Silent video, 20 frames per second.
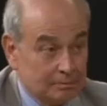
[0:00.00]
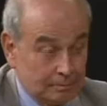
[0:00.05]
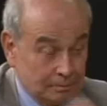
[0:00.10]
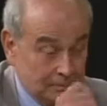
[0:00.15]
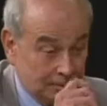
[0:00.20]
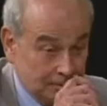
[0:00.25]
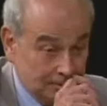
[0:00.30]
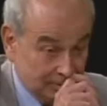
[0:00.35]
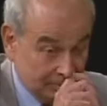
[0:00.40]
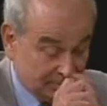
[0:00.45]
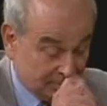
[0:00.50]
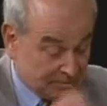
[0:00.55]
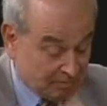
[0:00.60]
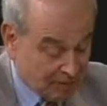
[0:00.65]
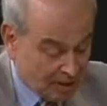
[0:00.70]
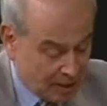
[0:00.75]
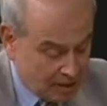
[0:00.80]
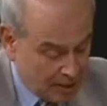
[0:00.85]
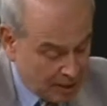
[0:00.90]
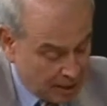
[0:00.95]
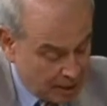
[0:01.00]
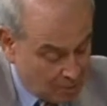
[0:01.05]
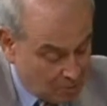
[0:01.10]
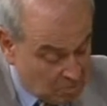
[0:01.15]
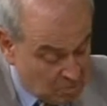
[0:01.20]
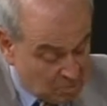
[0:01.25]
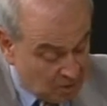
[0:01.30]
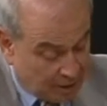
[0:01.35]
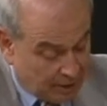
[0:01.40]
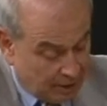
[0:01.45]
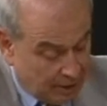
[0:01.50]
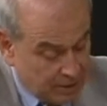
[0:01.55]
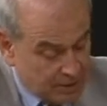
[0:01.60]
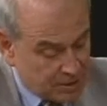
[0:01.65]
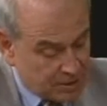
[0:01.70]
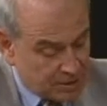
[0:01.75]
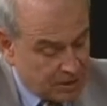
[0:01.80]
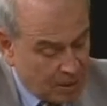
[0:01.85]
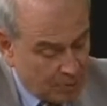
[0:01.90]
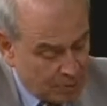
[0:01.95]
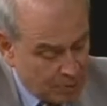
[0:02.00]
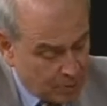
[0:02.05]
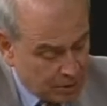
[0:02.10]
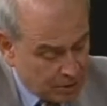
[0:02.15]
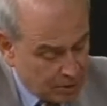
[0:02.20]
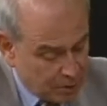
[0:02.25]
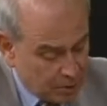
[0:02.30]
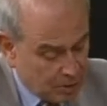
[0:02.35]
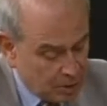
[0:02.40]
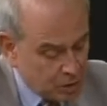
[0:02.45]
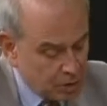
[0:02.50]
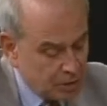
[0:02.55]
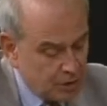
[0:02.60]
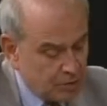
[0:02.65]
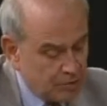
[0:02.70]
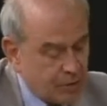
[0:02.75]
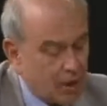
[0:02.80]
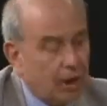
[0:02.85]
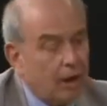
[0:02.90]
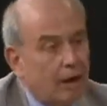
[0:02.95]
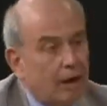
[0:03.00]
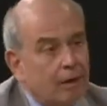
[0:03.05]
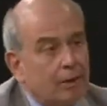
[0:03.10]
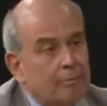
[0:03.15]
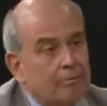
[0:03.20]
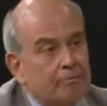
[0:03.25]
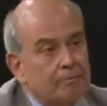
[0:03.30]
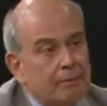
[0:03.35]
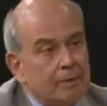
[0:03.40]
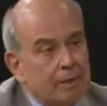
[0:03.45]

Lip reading: Mm-hmm. Now, tell me what your initiatives are.